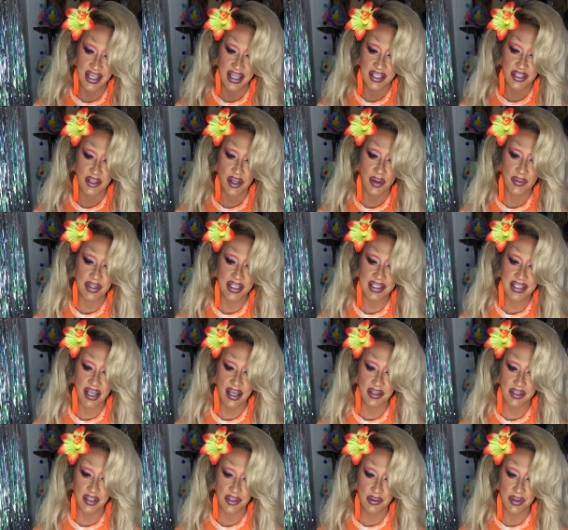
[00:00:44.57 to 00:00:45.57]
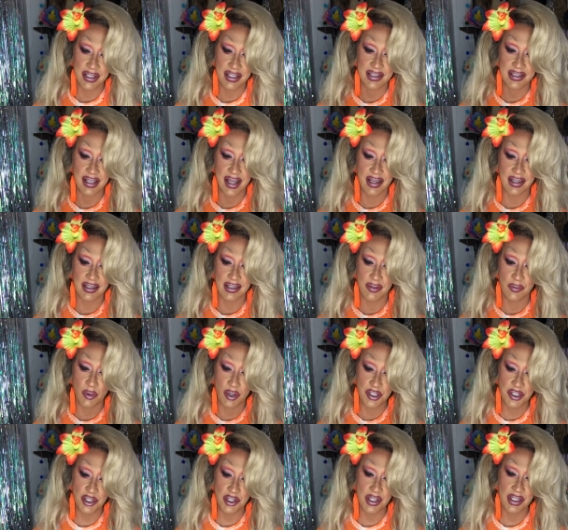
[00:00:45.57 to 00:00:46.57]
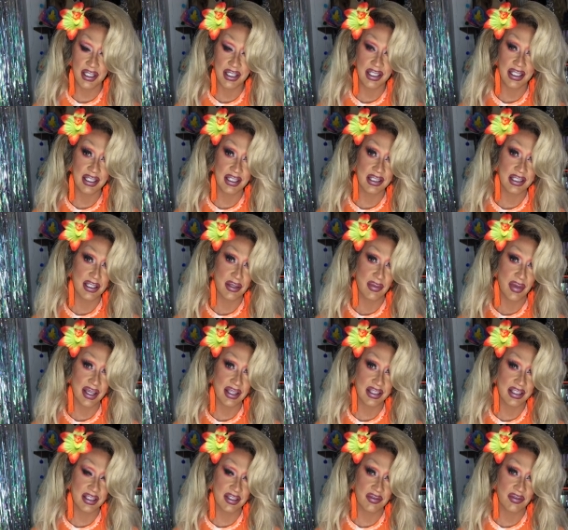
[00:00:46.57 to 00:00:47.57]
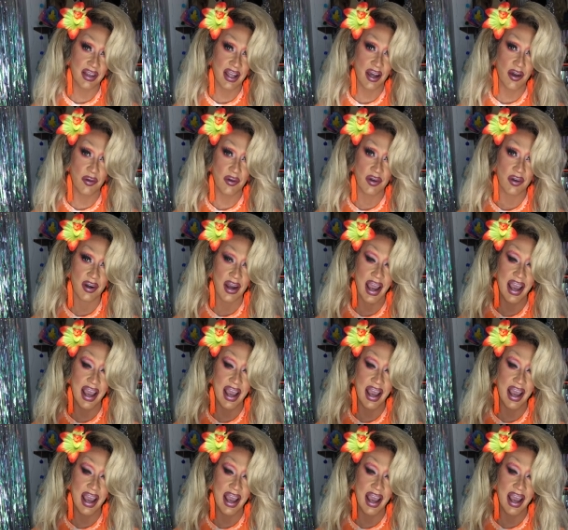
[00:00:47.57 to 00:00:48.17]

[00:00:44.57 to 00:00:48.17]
So I'm going to tell you exactly what you're going to need to make this flower,